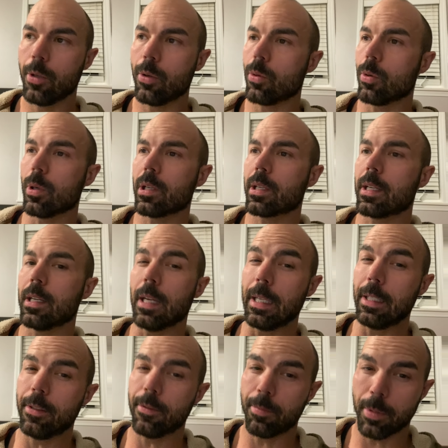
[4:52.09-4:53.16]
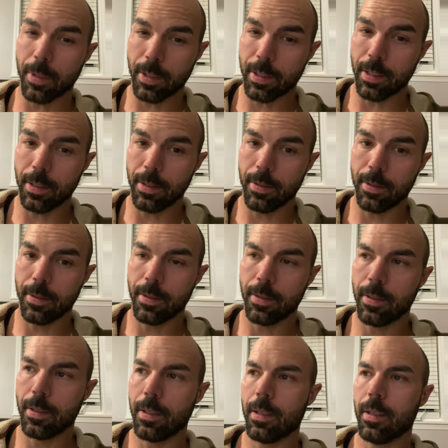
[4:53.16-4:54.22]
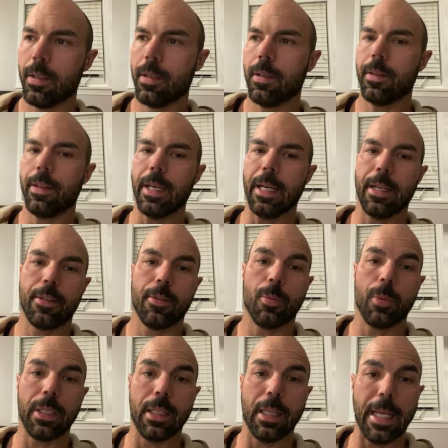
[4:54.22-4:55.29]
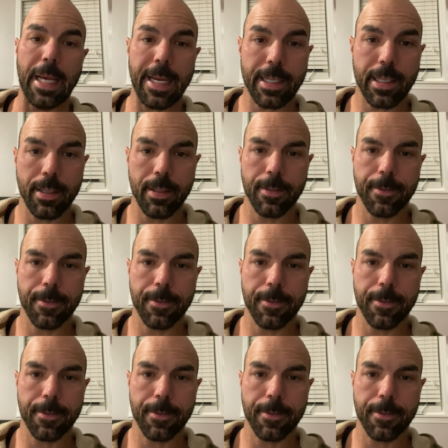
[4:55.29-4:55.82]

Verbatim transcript: or a kind of person that we lack,